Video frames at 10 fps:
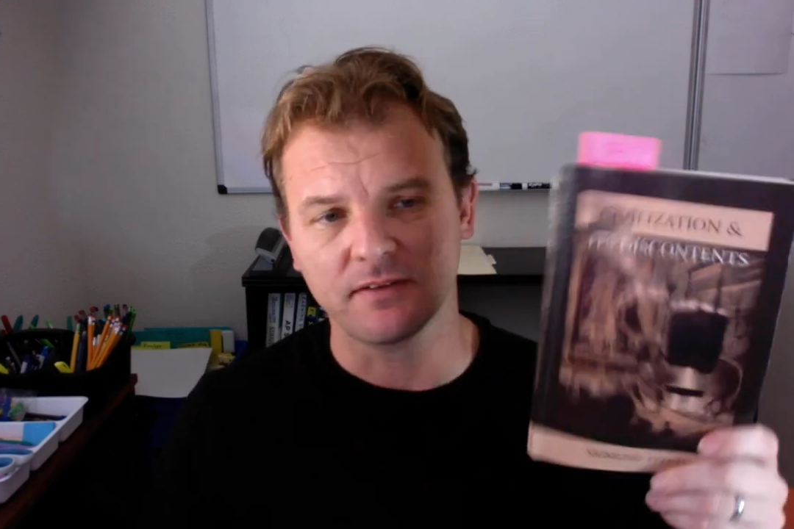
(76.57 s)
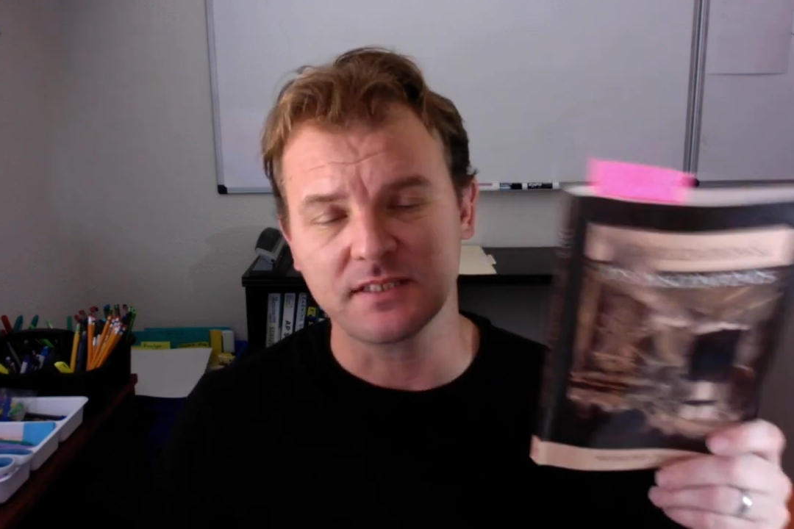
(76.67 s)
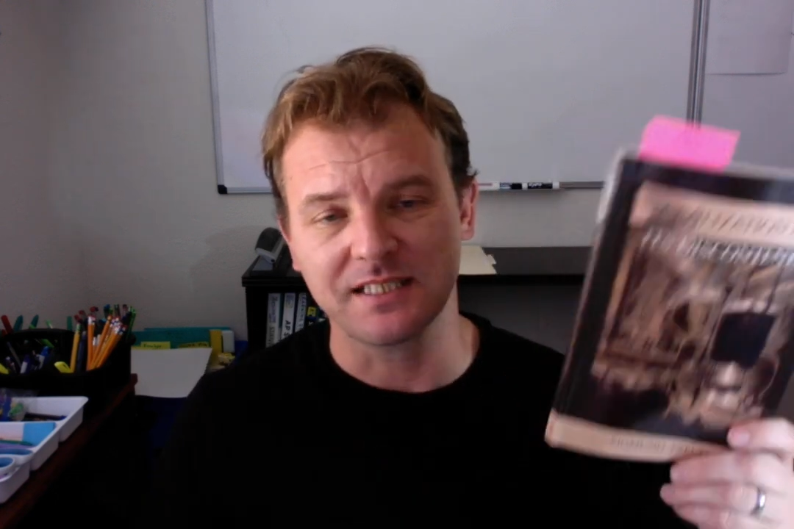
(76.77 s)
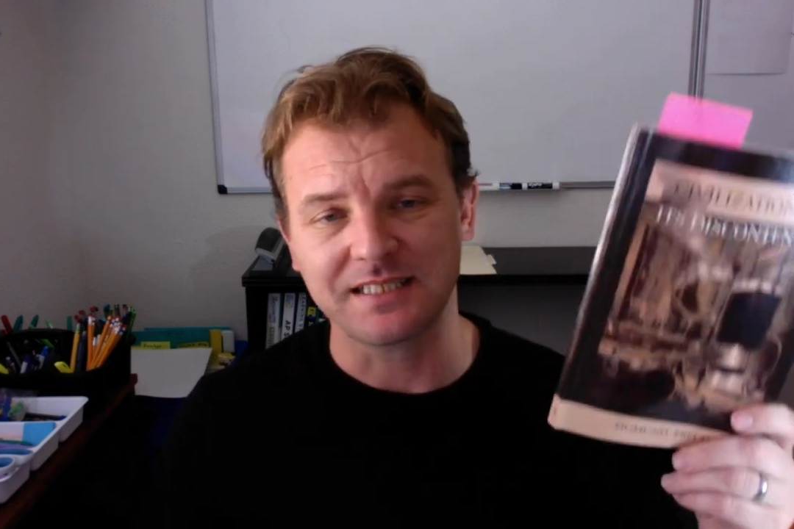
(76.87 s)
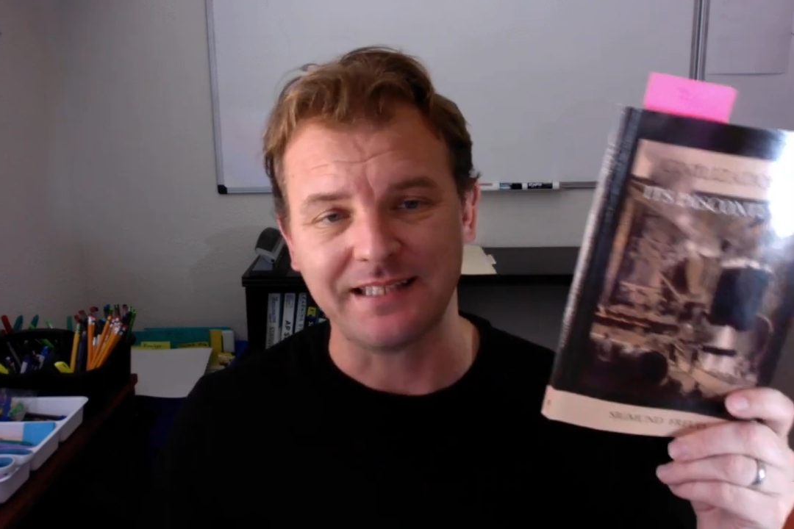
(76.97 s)

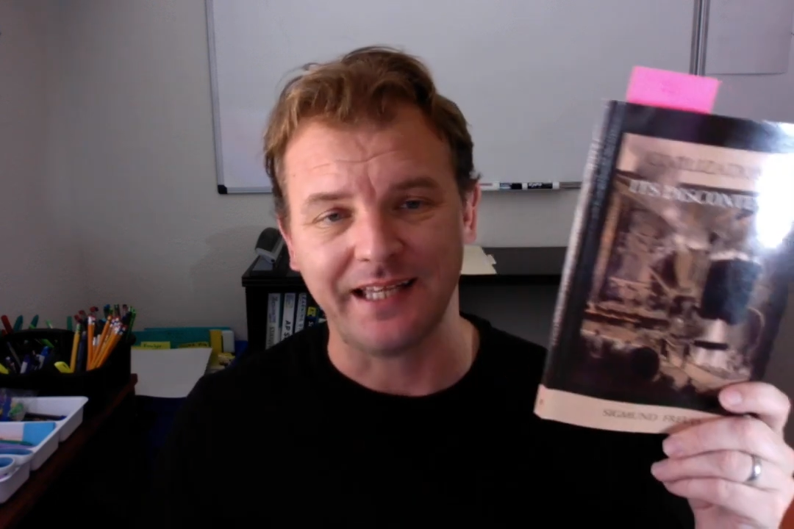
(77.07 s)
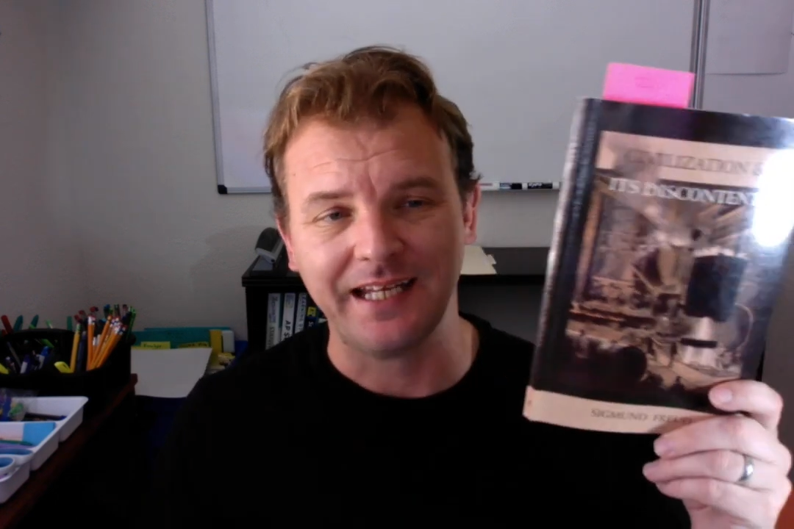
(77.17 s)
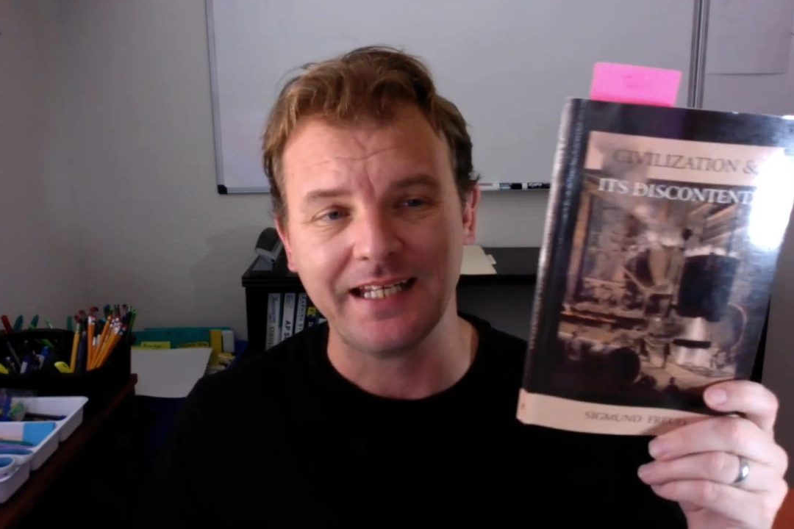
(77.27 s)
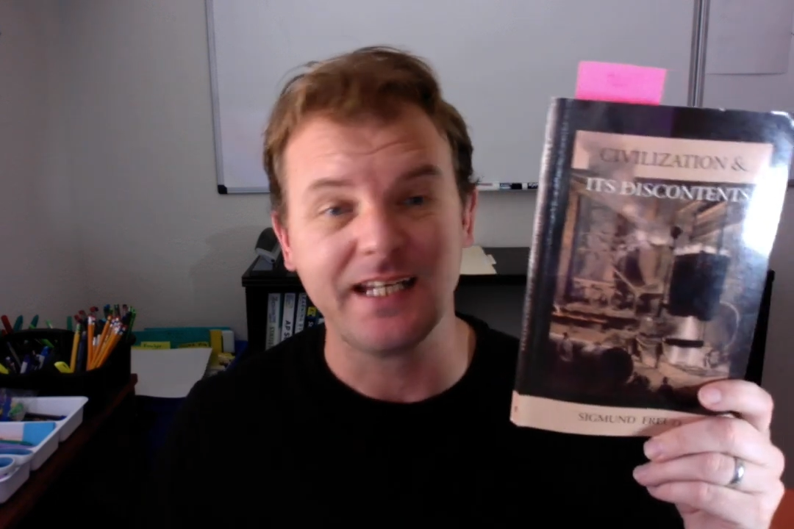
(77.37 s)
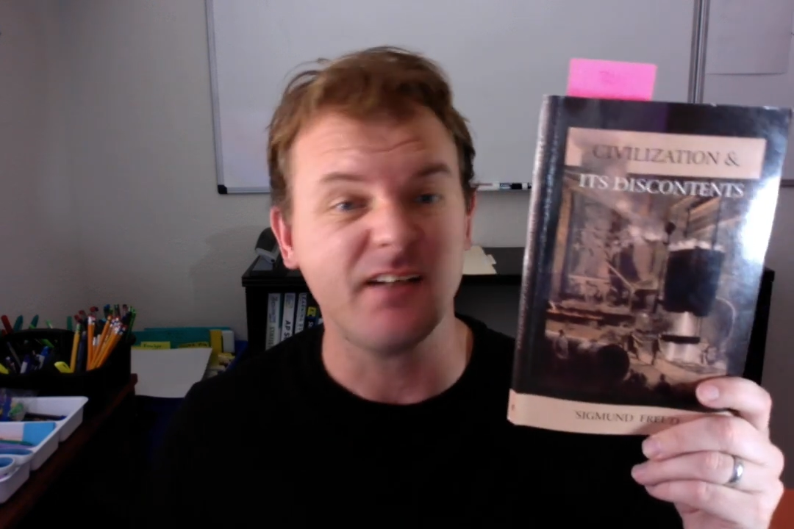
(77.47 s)
since
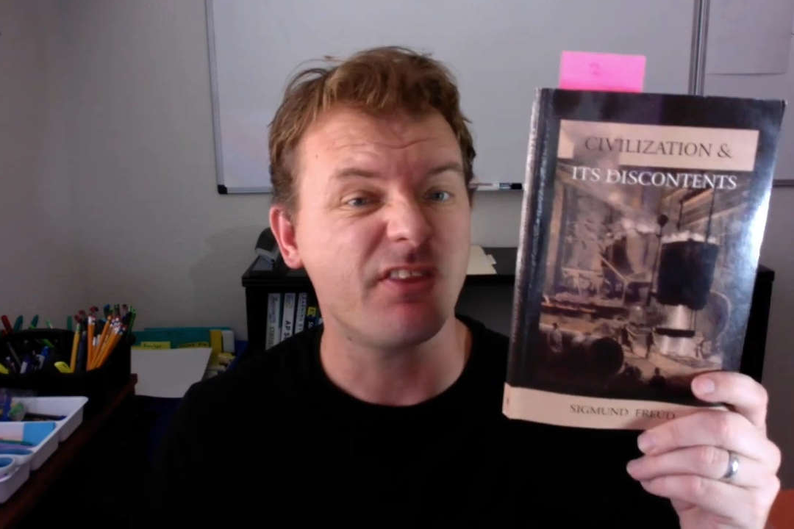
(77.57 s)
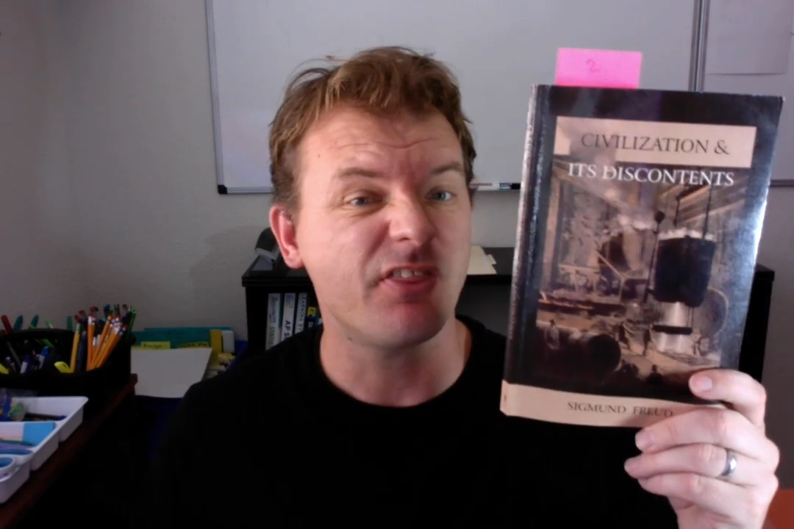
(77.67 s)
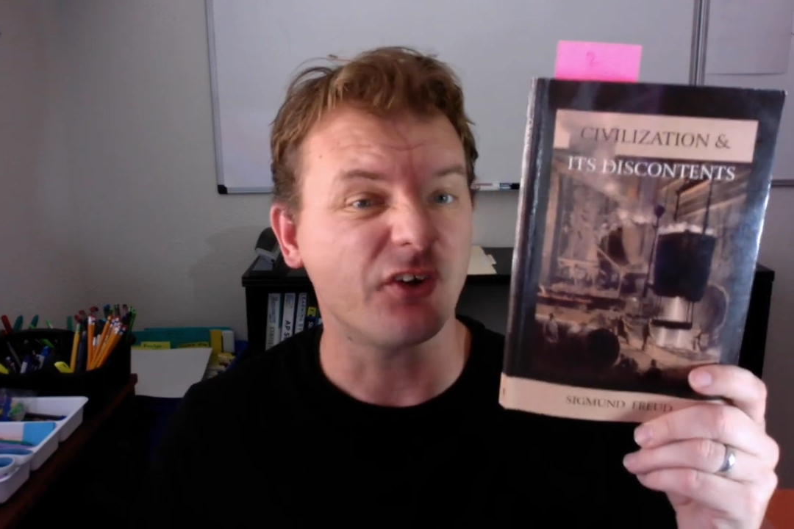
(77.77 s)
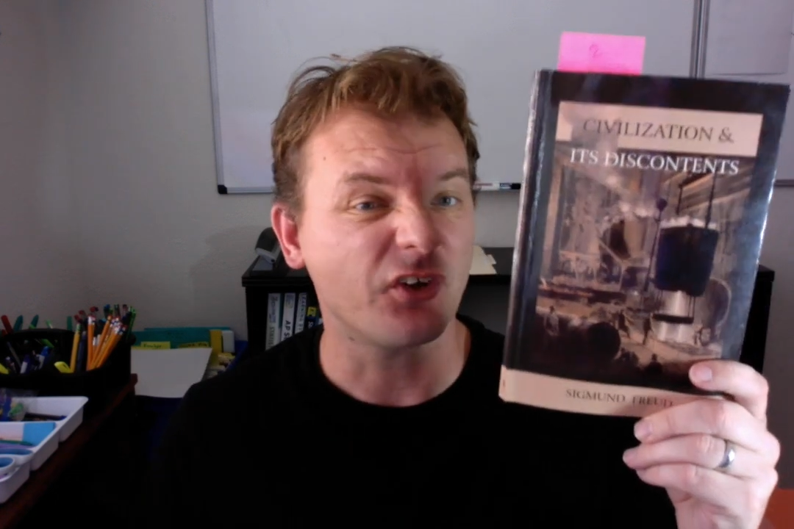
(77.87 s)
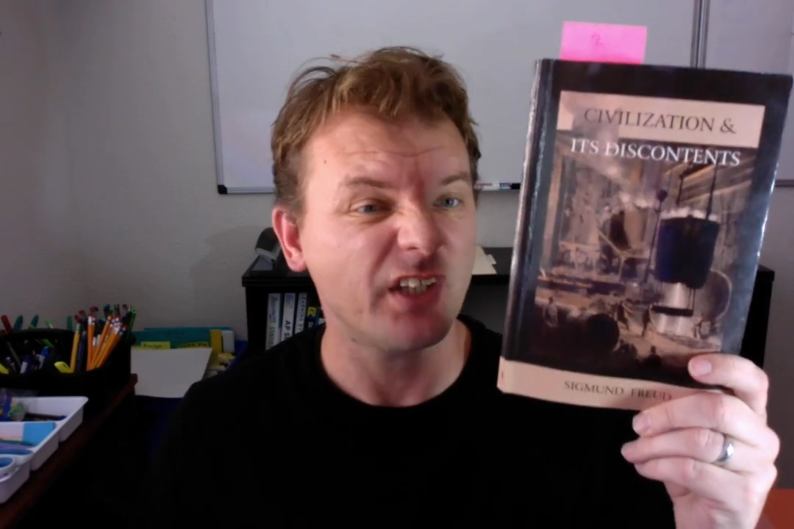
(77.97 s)

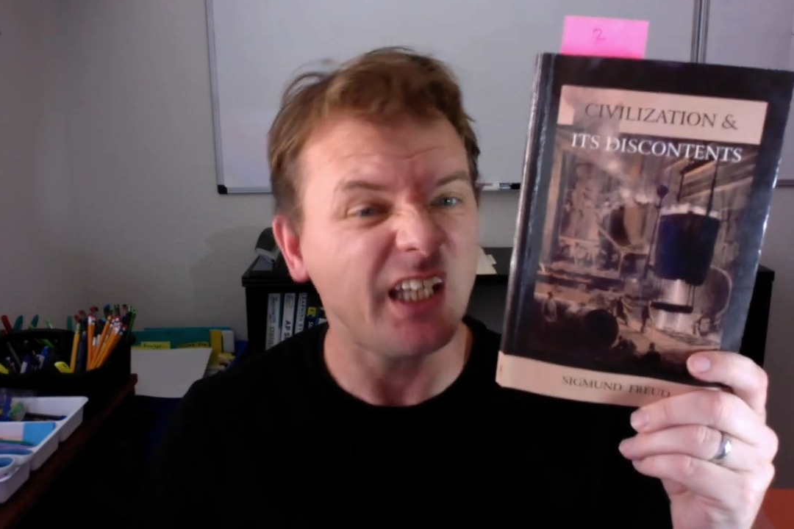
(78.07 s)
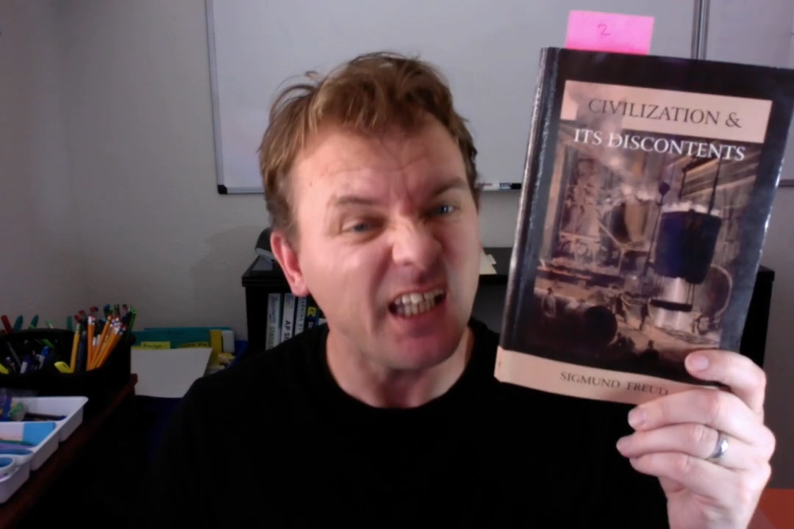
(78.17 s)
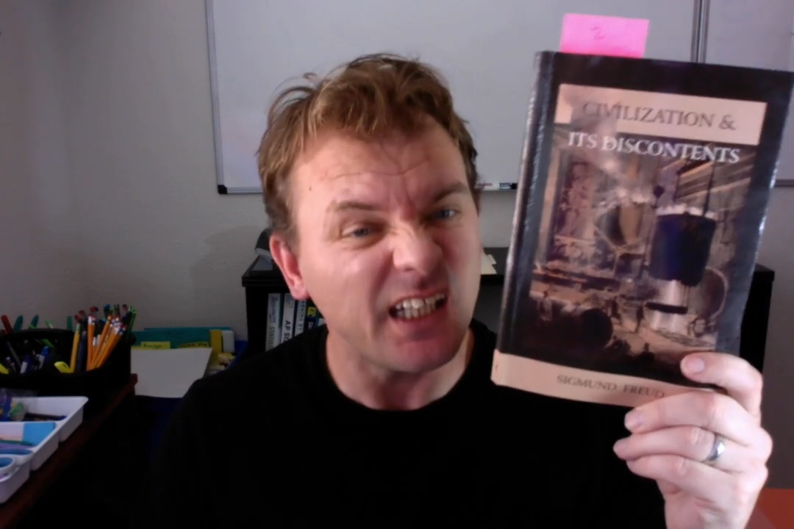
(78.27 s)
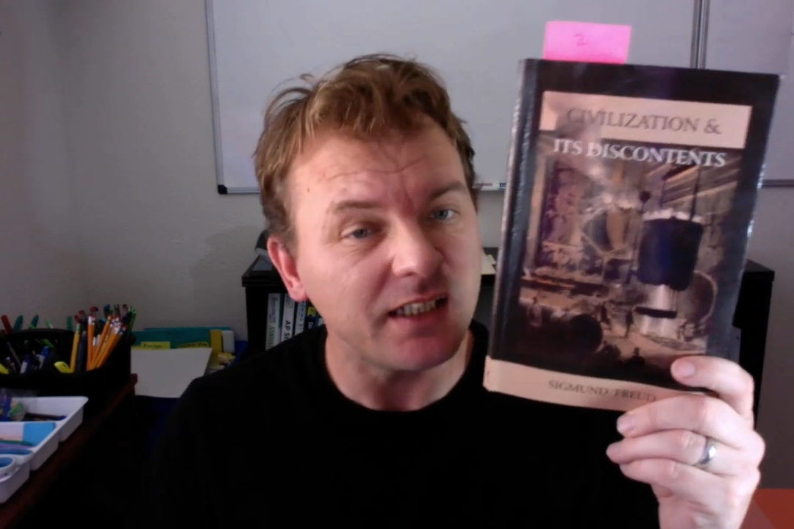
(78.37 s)
1930.